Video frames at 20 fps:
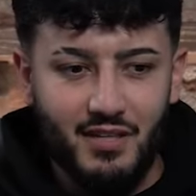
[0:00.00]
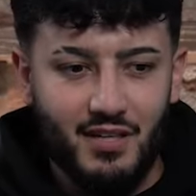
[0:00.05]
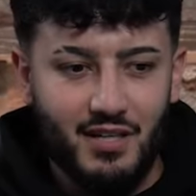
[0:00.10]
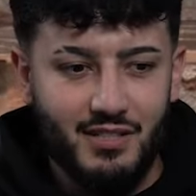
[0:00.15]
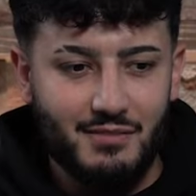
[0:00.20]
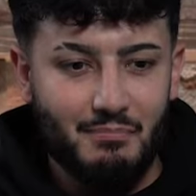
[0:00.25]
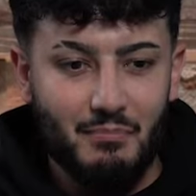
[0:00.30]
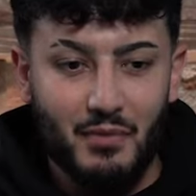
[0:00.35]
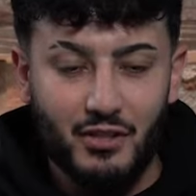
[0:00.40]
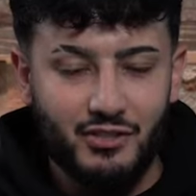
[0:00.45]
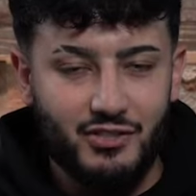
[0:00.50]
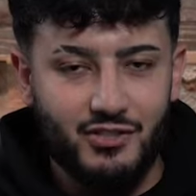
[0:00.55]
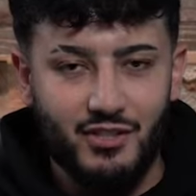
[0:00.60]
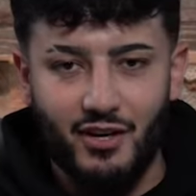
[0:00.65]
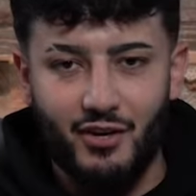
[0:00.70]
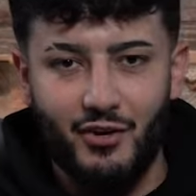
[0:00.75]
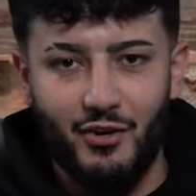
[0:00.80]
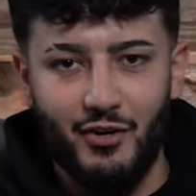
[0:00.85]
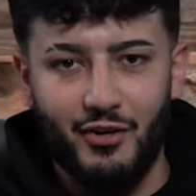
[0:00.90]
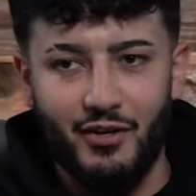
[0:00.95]
as much as I
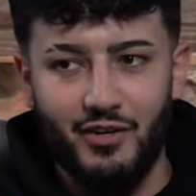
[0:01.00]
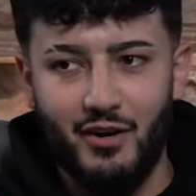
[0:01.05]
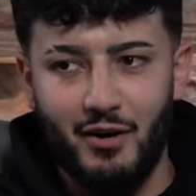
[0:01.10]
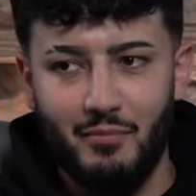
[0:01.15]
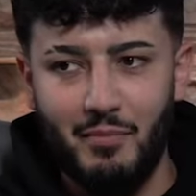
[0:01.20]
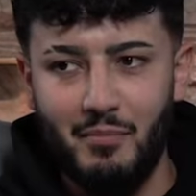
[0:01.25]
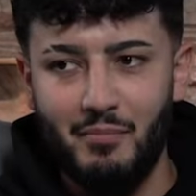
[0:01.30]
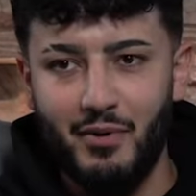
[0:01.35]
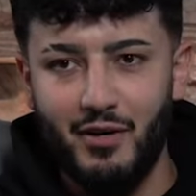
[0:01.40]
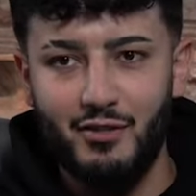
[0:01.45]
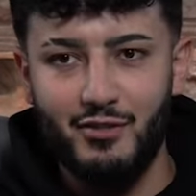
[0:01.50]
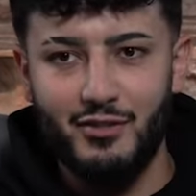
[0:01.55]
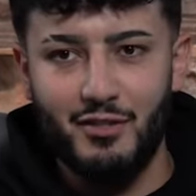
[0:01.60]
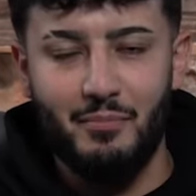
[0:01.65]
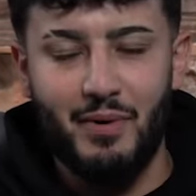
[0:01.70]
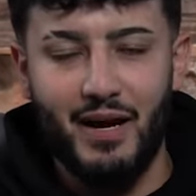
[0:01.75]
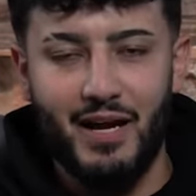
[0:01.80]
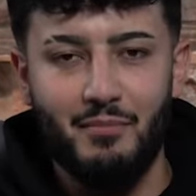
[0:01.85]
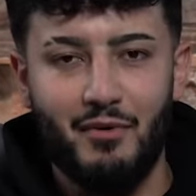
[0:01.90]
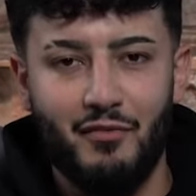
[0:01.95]
could. I remember I used to
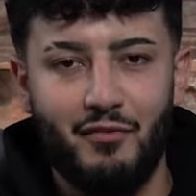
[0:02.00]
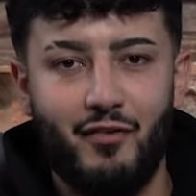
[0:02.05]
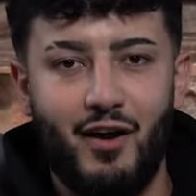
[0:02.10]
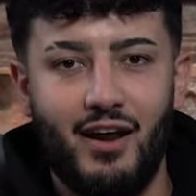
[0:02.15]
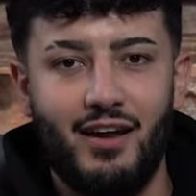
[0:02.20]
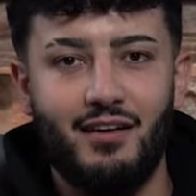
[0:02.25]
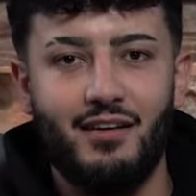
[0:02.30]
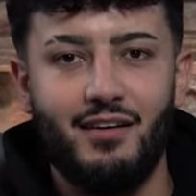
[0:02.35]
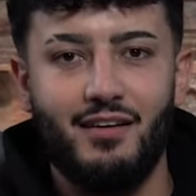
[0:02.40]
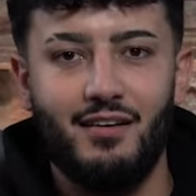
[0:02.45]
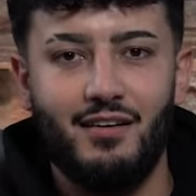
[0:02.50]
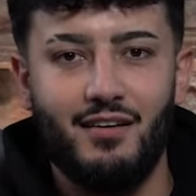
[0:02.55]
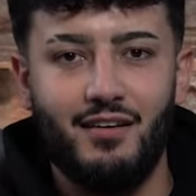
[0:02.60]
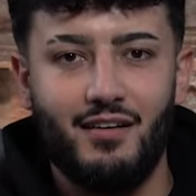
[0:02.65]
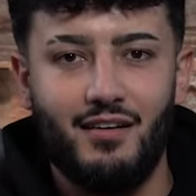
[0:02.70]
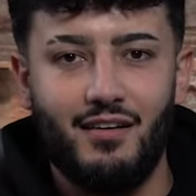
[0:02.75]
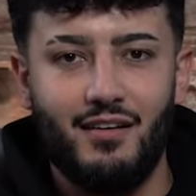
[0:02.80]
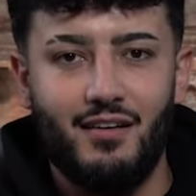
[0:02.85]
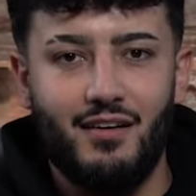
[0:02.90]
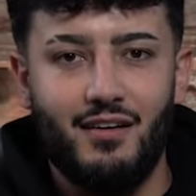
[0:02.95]
pay my friend
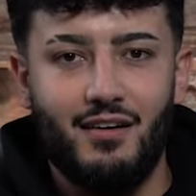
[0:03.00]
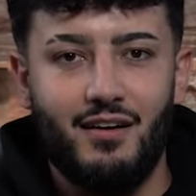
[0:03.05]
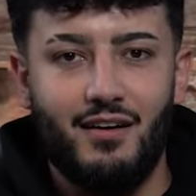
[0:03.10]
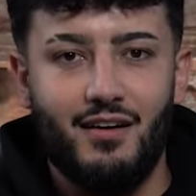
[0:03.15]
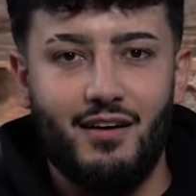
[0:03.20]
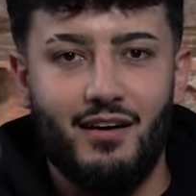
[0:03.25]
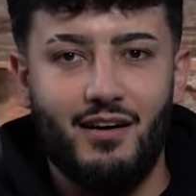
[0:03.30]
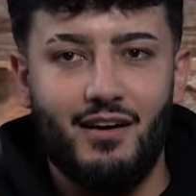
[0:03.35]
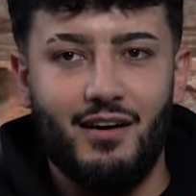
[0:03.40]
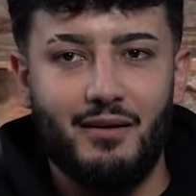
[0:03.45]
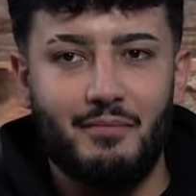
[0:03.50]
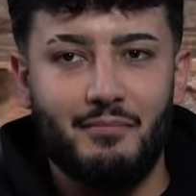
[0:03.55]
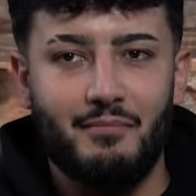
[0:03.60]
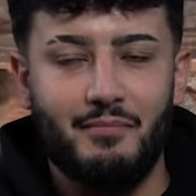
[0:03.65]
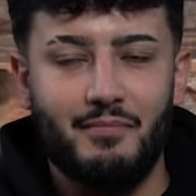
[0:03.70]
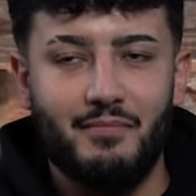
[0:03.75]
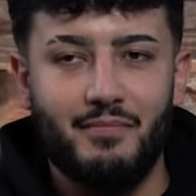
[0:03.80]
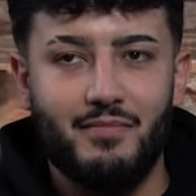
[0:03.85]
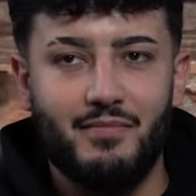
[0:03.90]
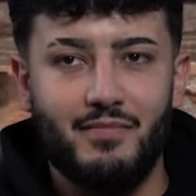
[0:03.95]

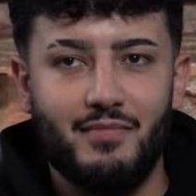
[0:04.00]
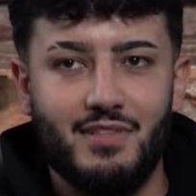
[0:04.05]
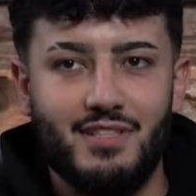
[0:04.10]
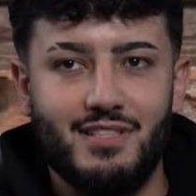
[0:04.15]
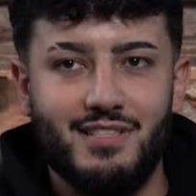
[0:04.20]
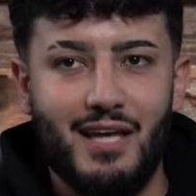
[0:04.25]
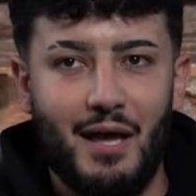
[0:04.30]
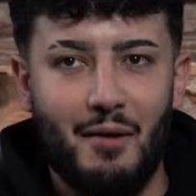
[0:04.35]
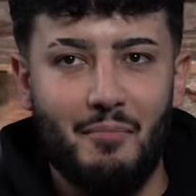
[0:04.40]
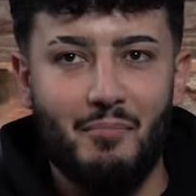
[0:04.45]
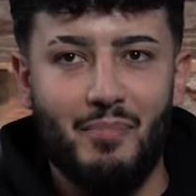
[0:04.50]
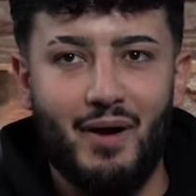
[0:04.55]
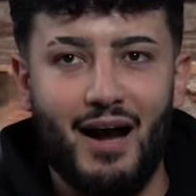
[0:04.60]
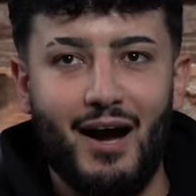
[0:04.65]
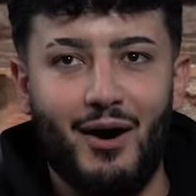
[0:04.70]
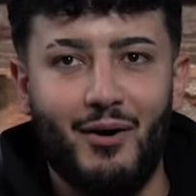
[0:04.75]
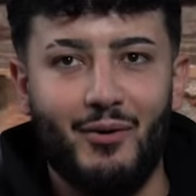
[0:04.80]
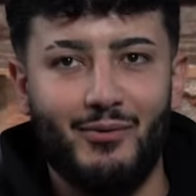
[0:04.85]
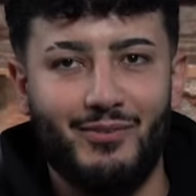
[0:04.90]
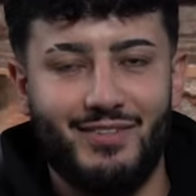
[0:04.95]
um, ten
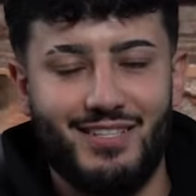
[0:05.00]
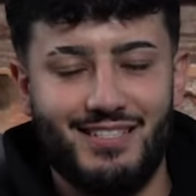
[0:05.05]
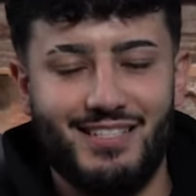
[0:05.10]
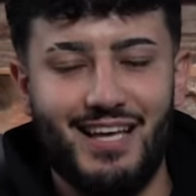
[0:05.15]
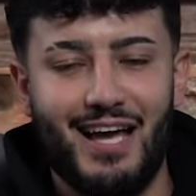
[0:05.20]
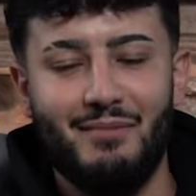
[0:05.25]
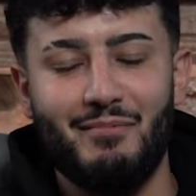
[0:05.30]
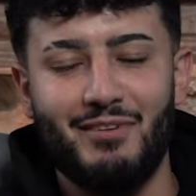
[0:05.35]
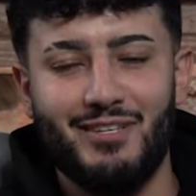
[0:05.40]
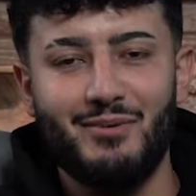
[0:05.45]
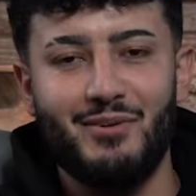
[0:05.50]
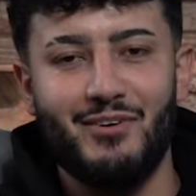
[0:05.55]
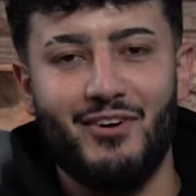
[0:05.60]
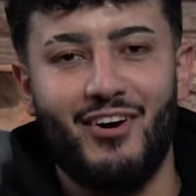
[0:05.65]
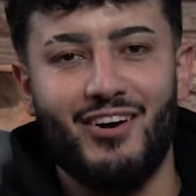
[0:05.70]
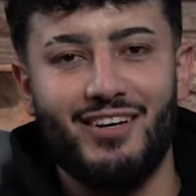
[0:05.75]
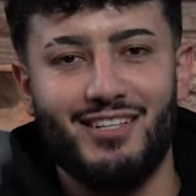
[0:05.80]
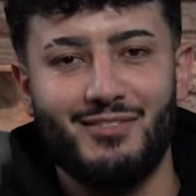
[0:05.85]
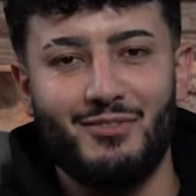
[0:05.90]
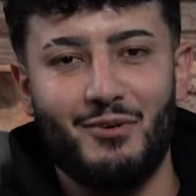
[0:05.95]
pounds to take me to a
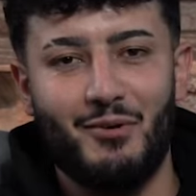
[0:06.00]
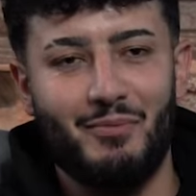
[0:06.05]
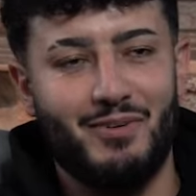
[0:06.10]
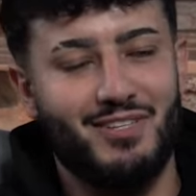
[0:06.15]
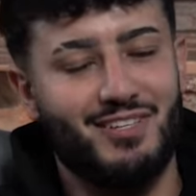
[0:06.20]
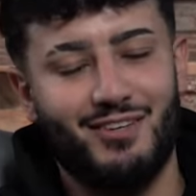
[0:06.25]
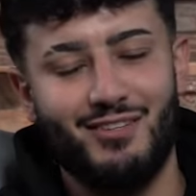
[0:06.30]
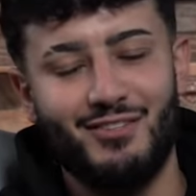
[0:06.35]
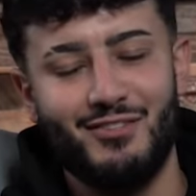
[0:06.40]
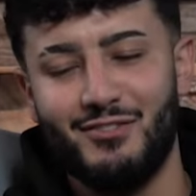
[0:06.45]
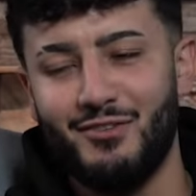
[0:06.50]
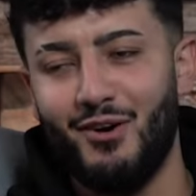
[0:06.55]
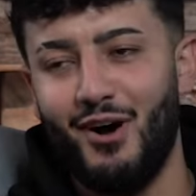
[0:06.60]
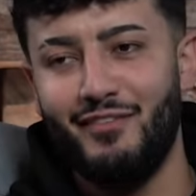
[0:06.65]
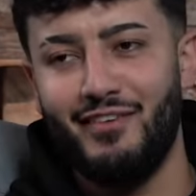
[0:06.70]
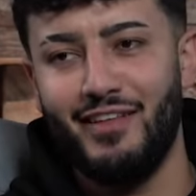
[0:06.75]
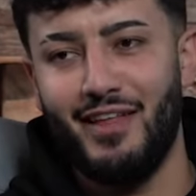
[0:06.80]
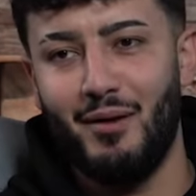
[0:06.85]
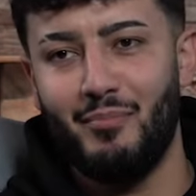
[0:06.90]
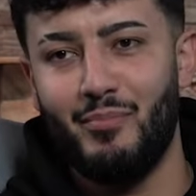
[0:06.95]
Nike store because I couldn't
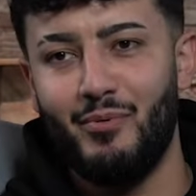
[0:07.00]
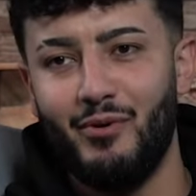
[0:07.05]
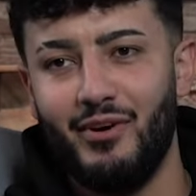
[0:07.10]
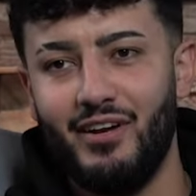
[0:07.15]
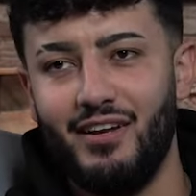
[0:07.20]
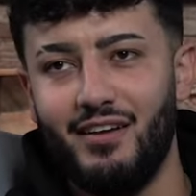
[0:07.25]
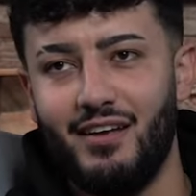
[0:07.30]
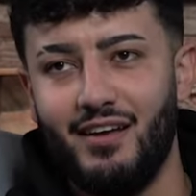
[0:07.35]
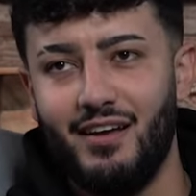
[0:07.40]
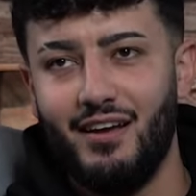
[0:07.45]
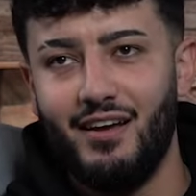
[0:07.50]
drive at that point.